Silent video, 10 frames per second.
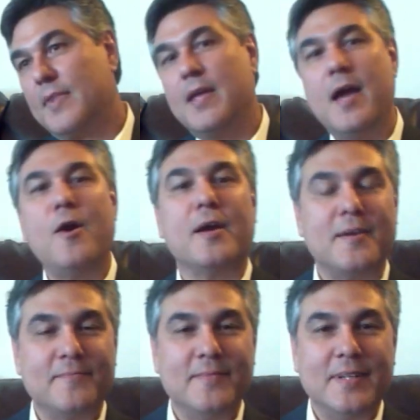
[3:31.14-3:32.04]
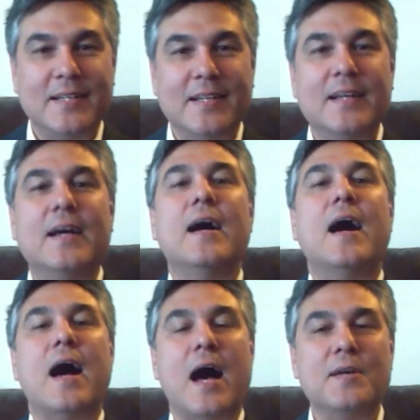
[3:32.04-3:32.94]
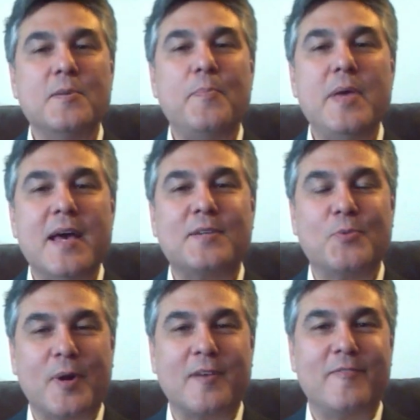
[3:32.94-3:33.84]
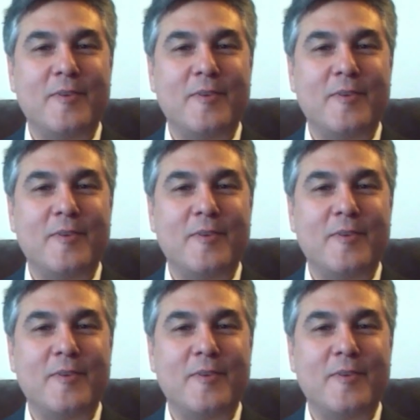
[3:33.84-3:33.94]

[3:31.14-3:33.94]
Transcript: Eric, how's the PX working for you?